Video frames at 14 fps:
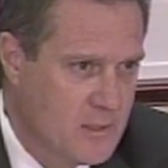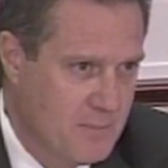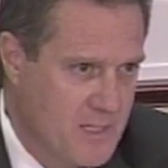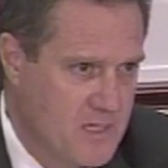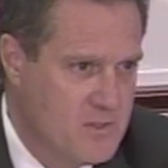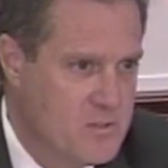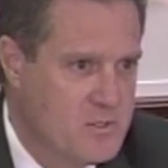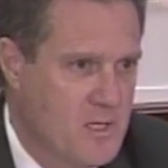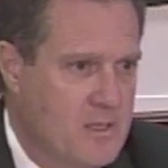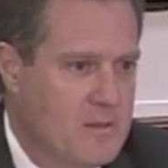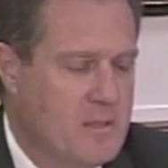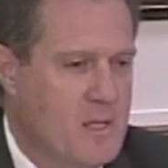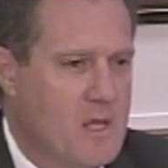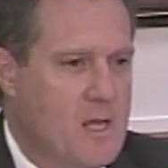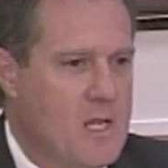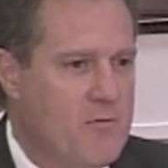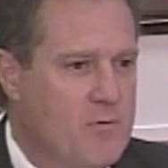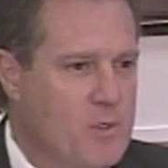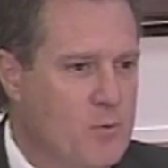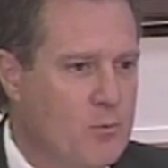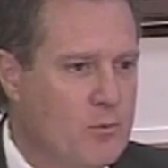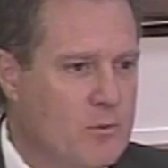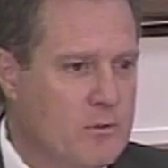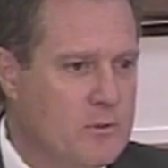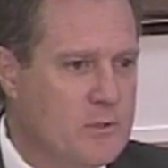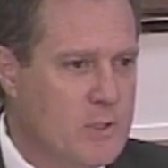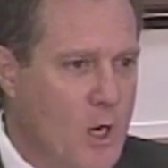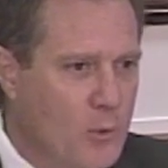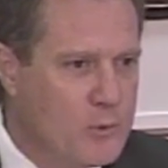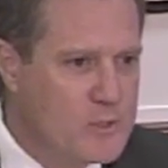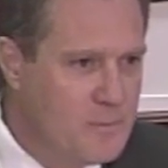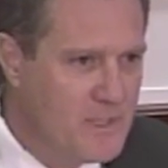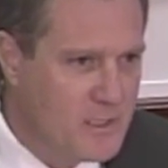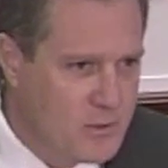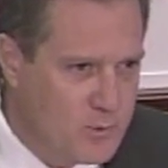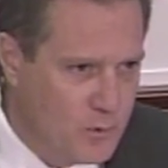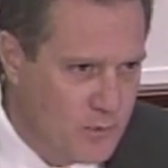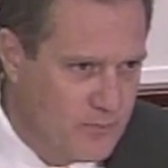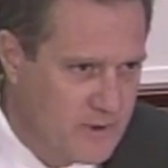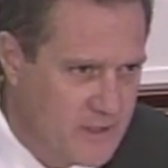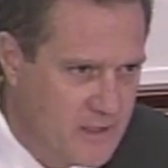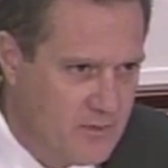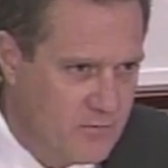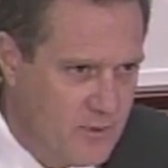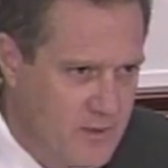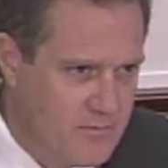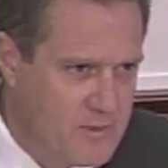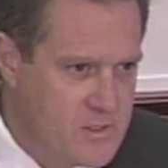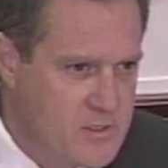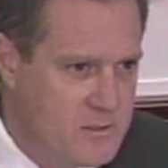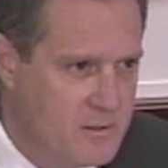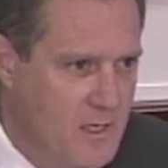It means that if you don't speak truthfully in front of us,